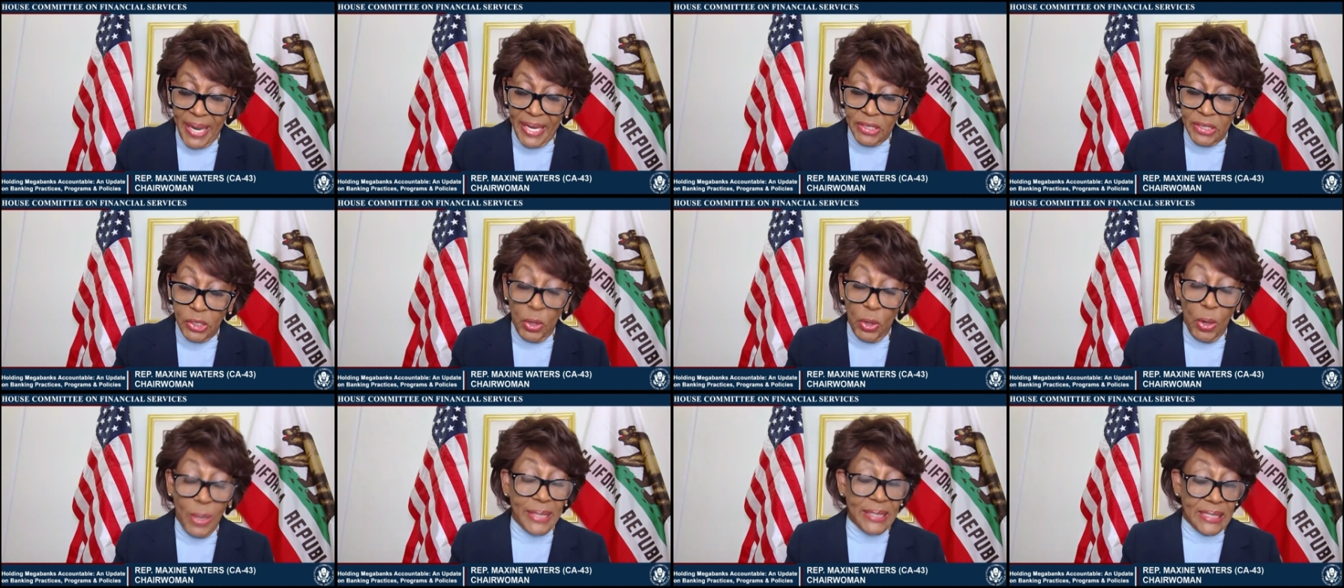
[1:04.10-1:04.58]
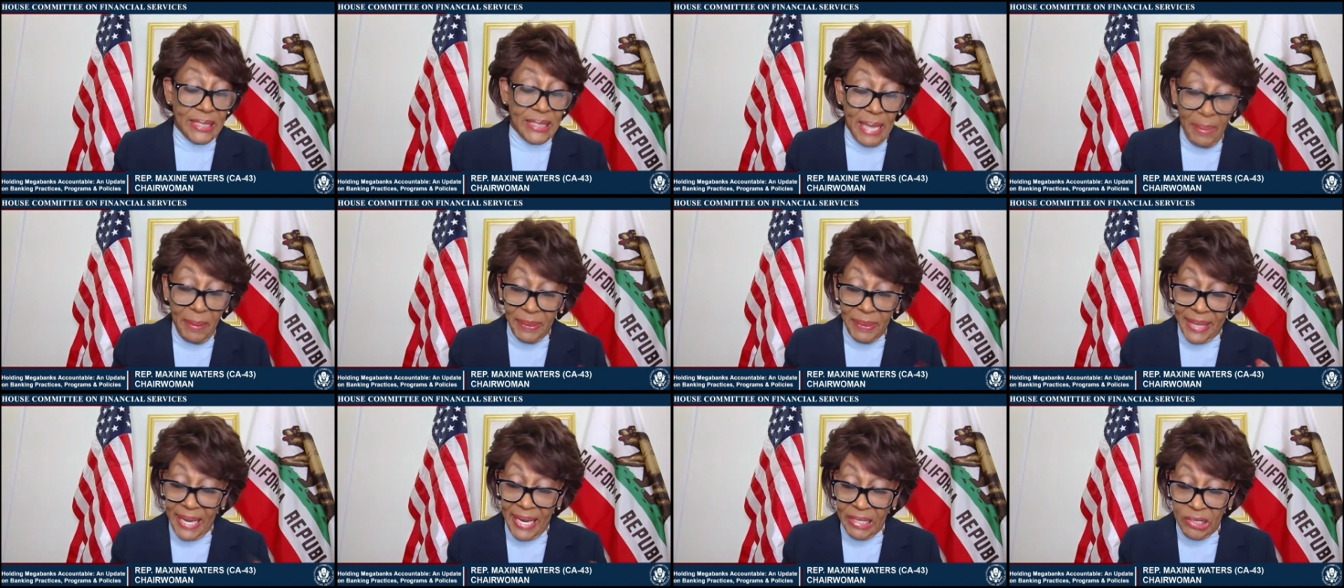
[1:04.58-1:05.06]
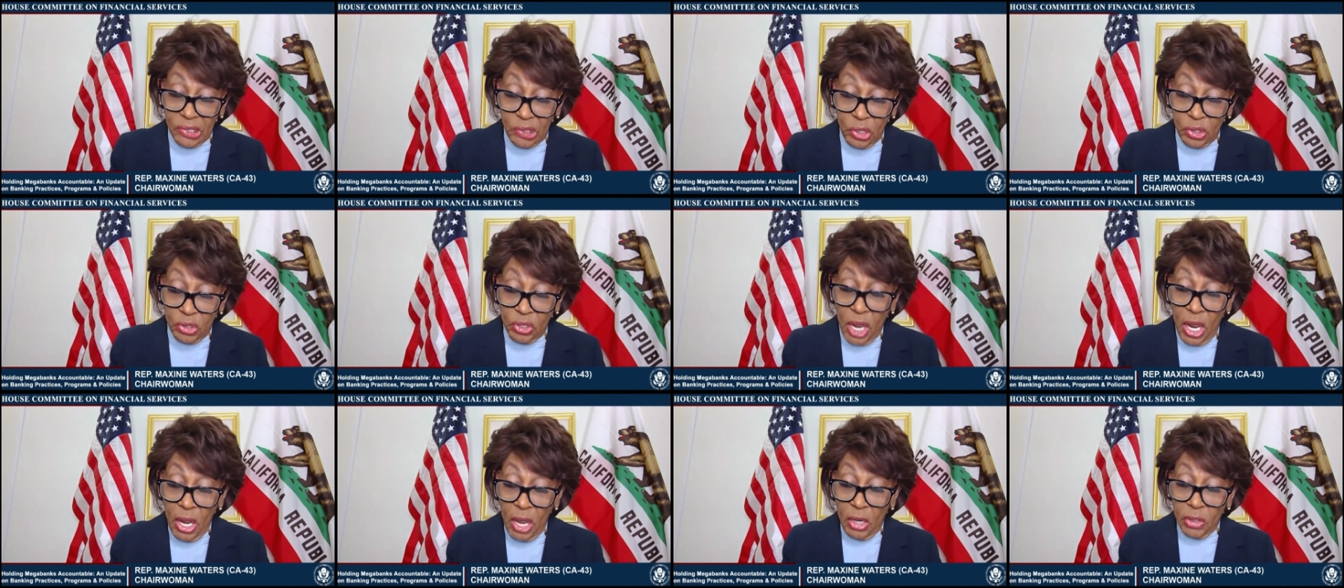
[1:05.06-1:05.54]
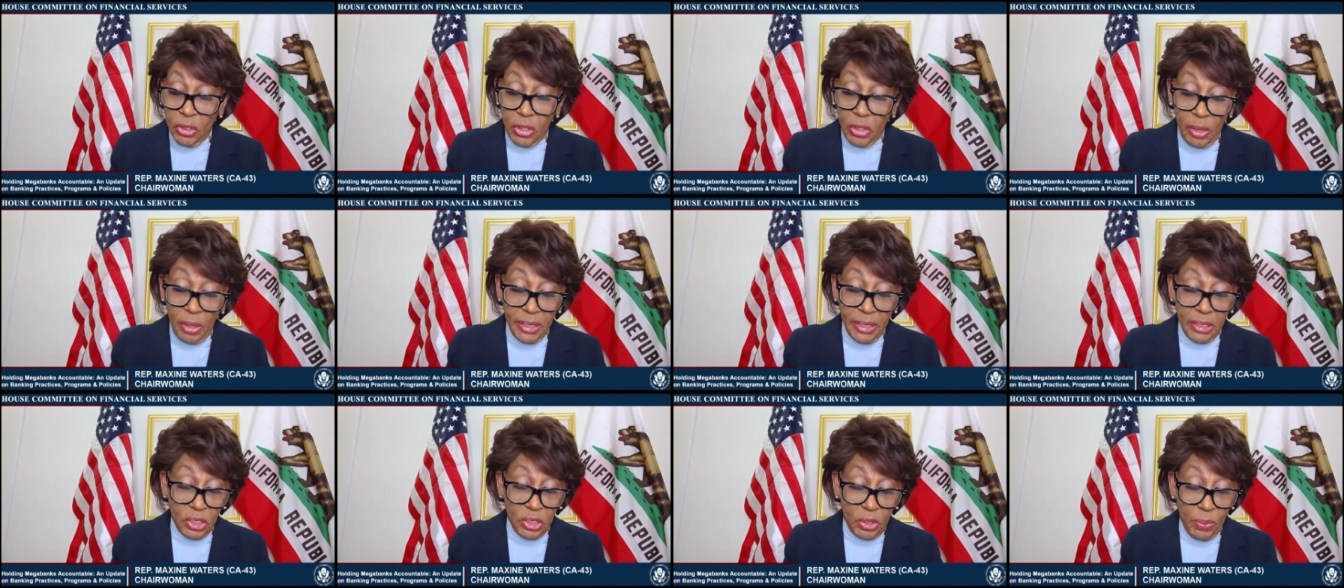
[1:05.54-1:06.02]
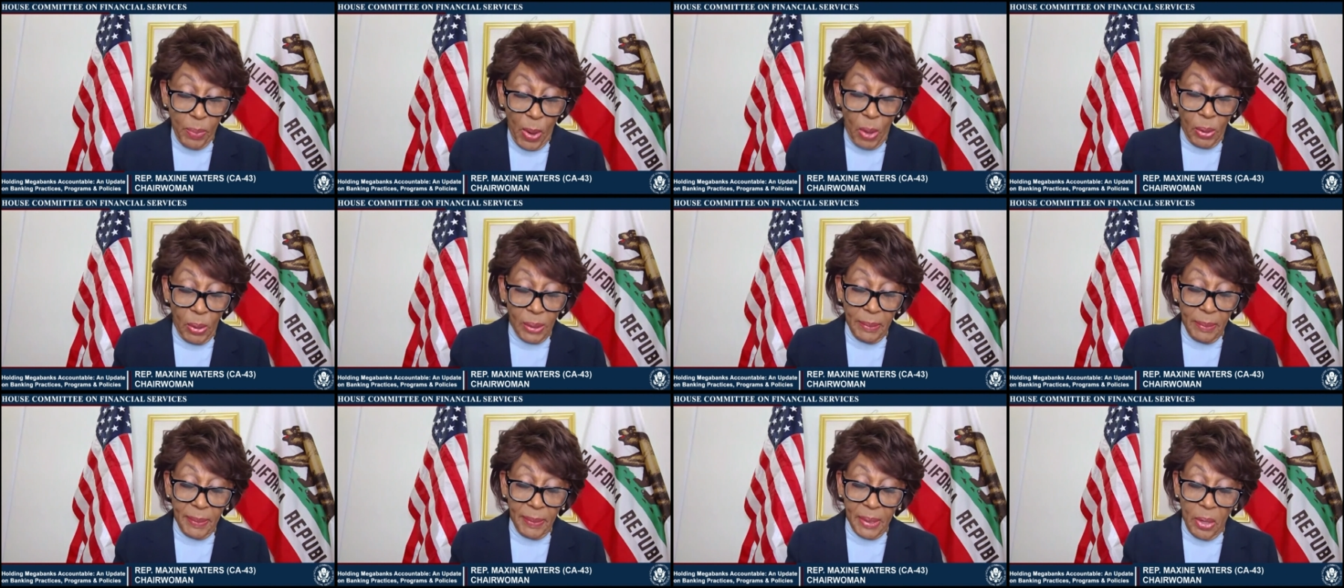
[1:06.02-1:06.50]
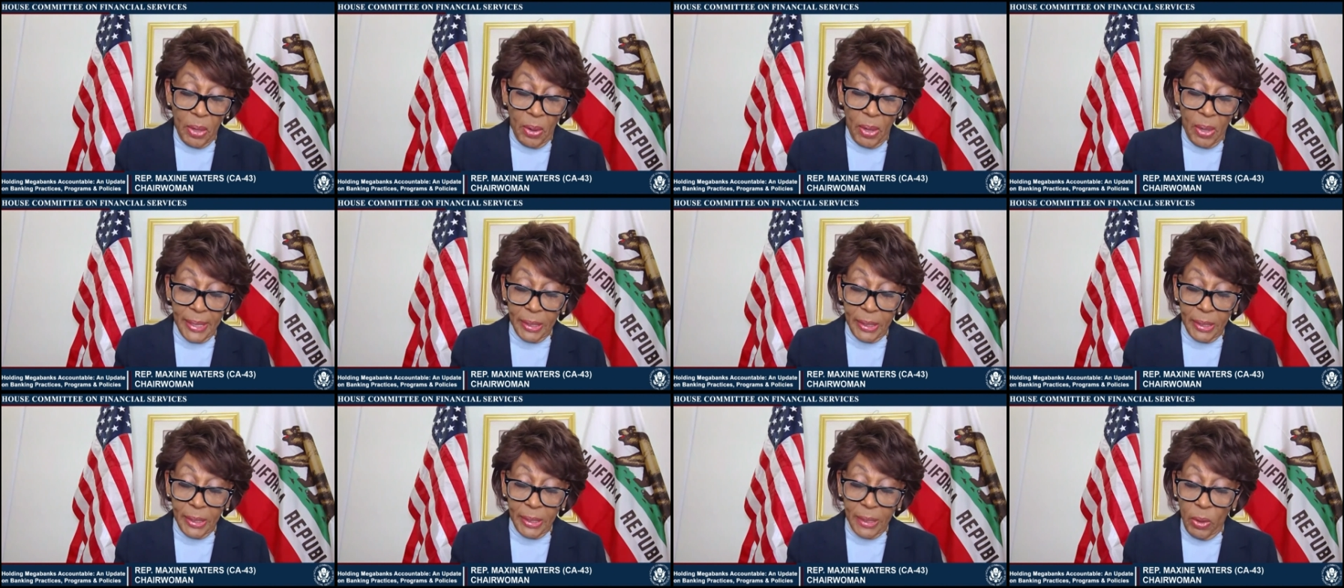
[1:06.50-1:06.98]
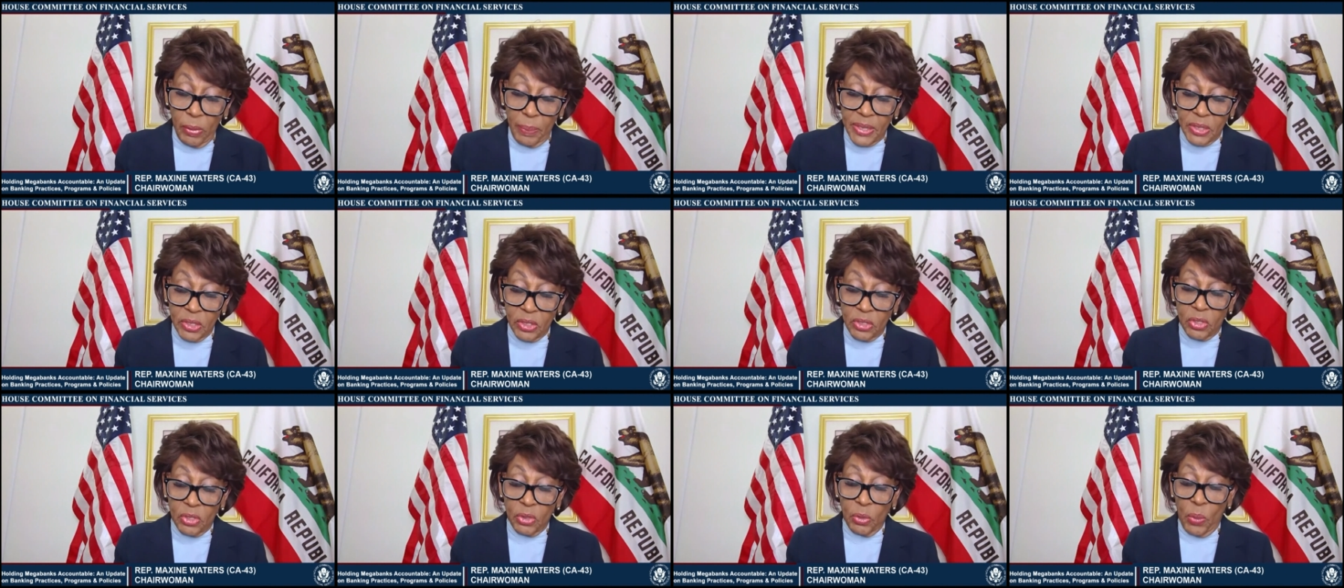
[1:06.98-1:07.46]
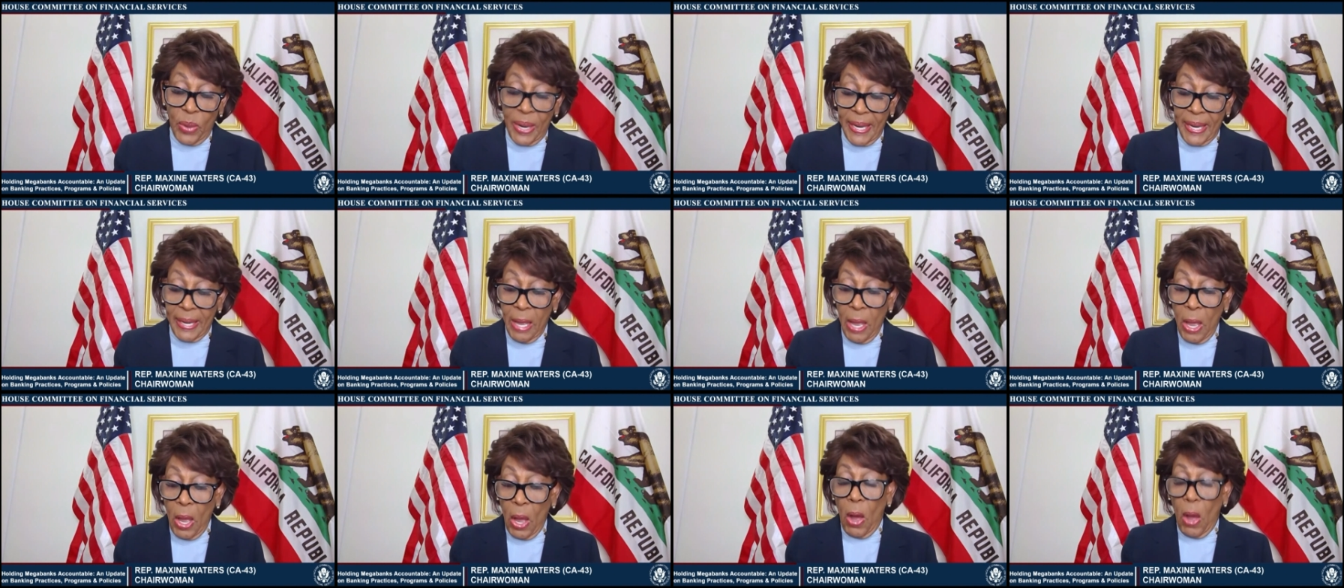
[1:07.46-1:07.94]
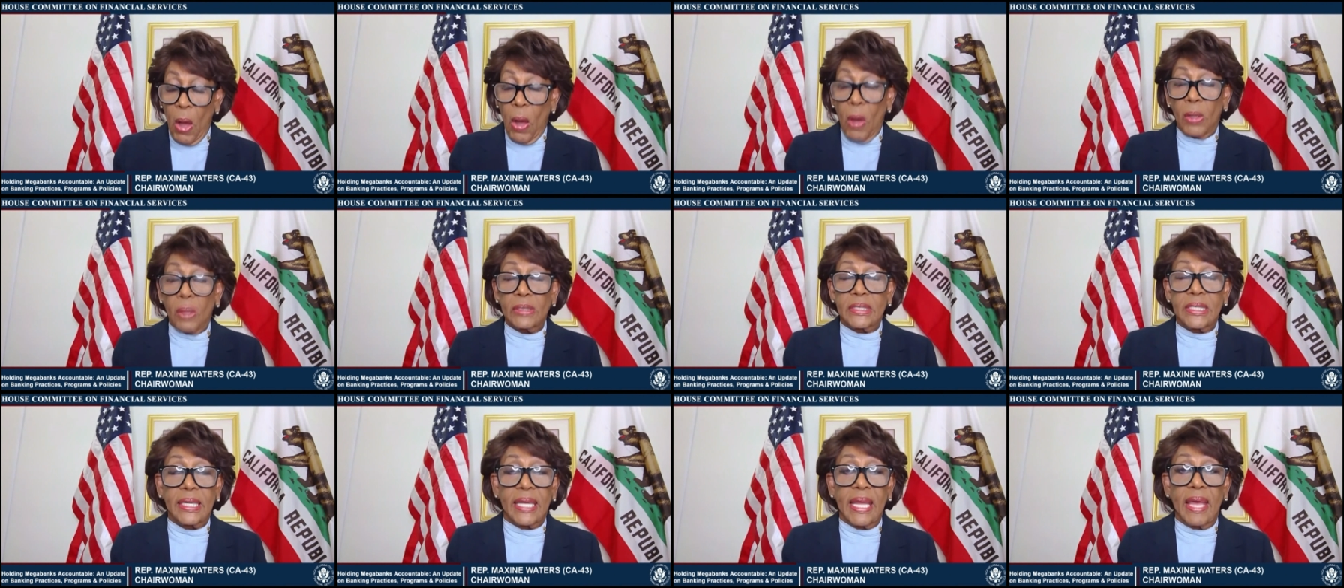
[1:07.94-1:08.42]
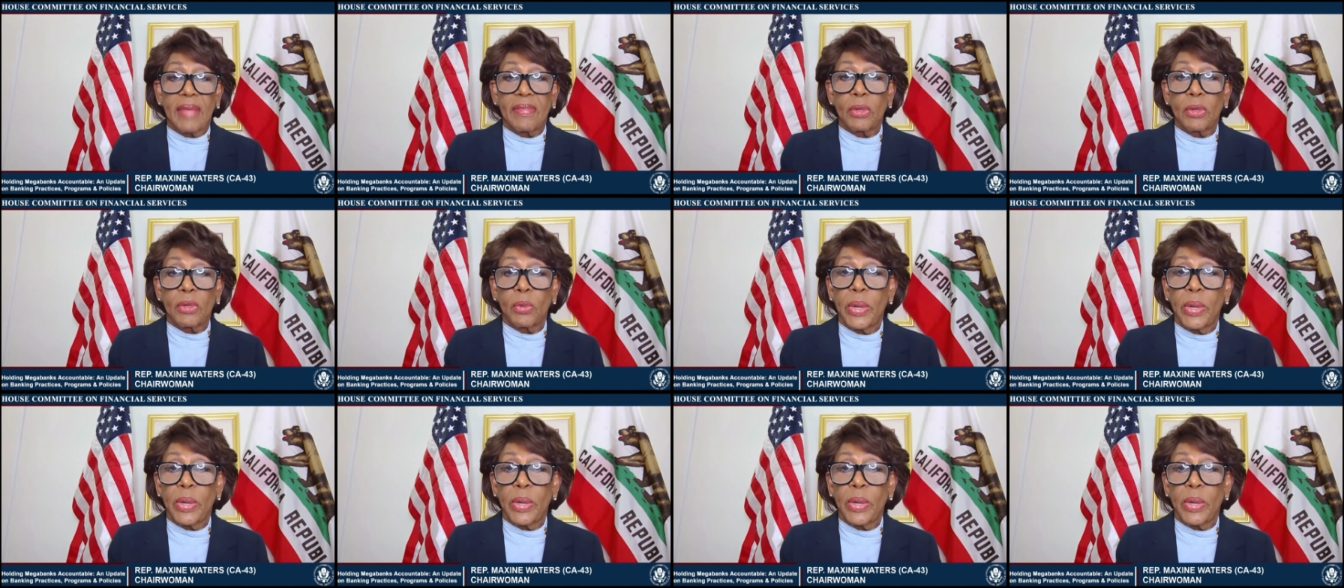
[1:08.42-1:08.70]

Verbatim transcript: rate, or in some cases, turning small and minority owned business away altogether.